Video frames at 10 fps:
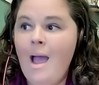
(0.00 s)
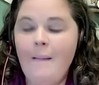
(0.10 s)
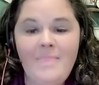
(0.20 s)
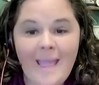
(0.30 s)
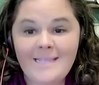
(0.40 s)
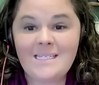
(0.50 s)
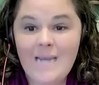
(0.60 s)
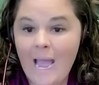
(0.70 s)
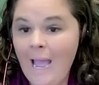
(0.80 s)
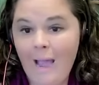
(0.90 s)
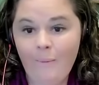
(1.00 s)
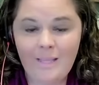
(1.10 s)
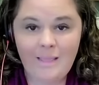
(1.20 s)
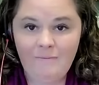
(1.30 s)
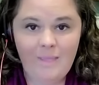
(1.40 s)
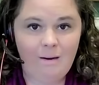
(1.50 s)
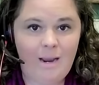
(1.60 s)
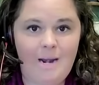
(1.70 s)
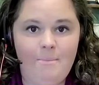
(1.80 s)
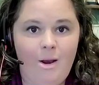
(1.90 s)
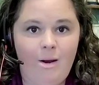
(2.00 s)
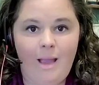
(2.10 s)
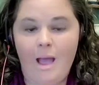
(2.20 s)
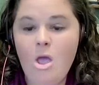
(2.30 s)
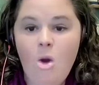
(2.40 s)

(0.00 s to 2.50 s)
I mean, that is not how we live here in America.